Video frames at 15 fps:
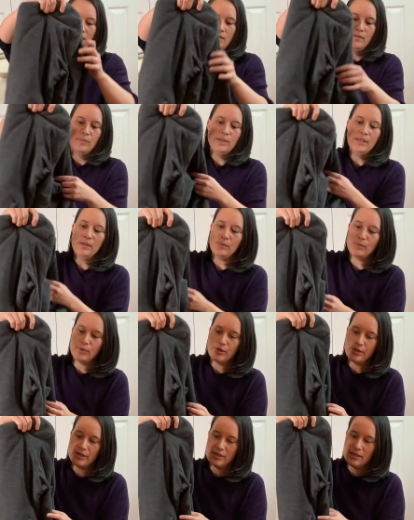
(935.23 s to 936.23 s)
we
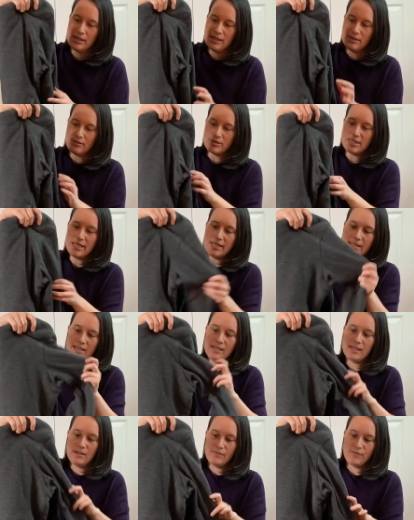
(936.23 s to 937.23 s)
would either take
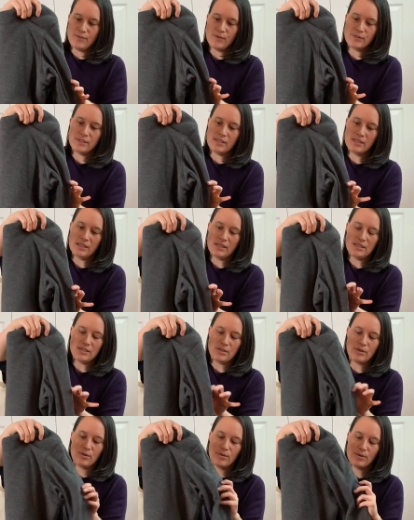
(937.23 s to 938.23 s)
it and fold it
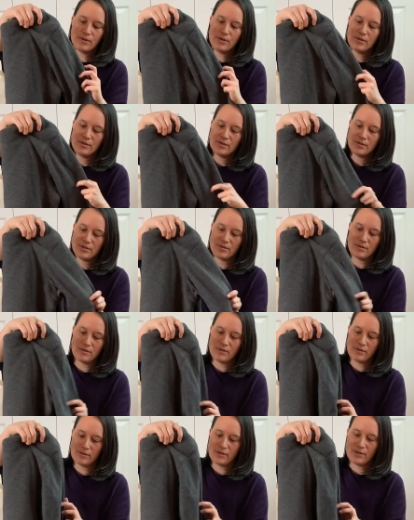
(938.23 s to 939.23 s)
into quarters
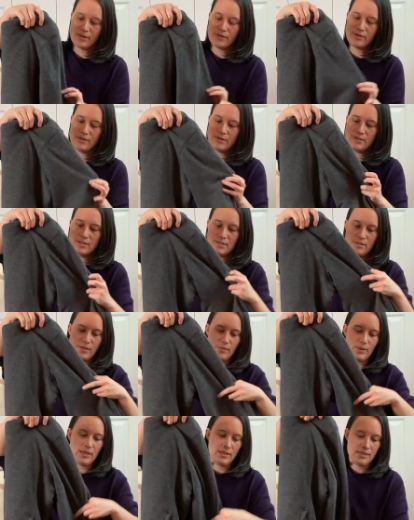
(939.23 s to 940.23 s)
or thirds so that
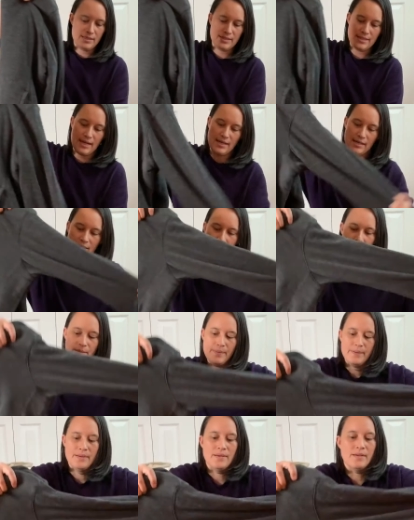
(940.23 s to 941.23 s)
we could stand it up.
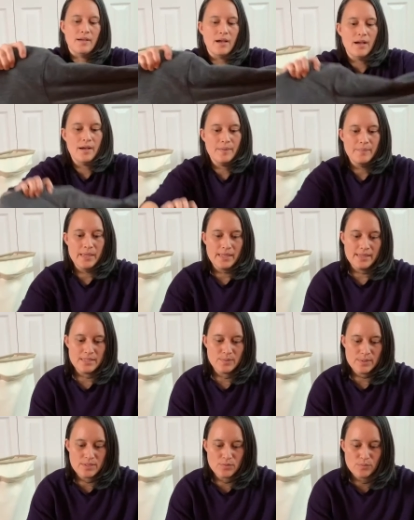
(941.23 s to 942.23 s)
This
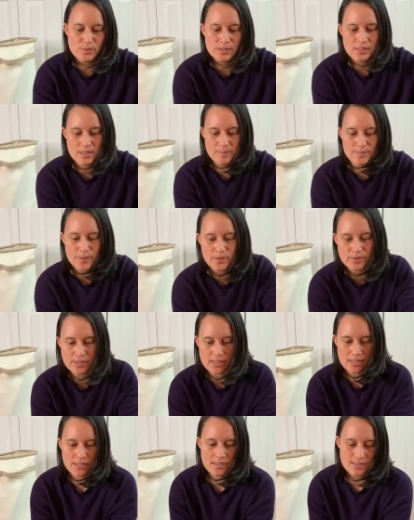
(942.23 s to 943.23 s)
one's really
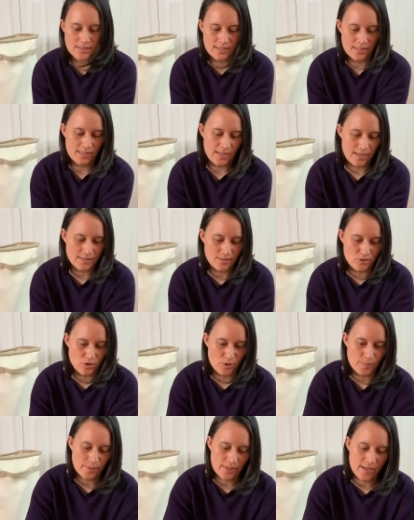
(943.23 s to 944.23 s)
bulky because it has a
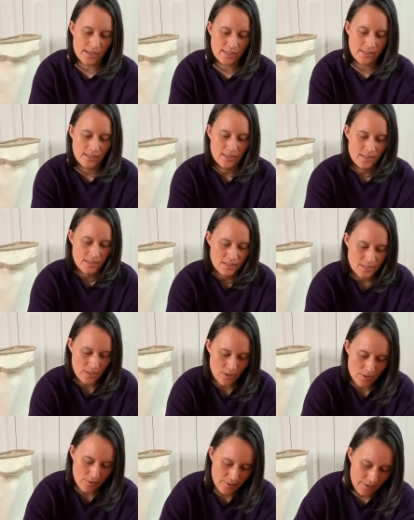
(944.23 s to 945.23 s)
Sherpa line.
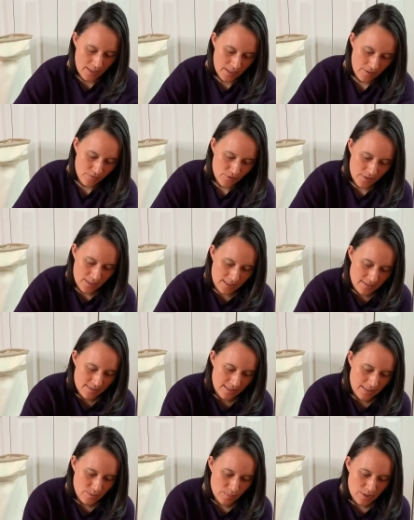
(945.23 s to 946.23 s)
So then for these
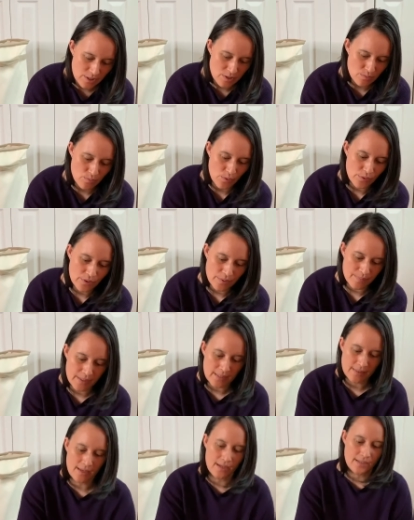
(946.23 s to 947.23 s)
things, we just roll them
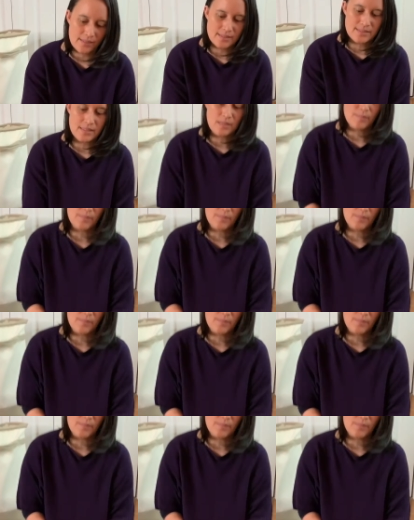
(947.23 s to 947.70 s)
like that and sit them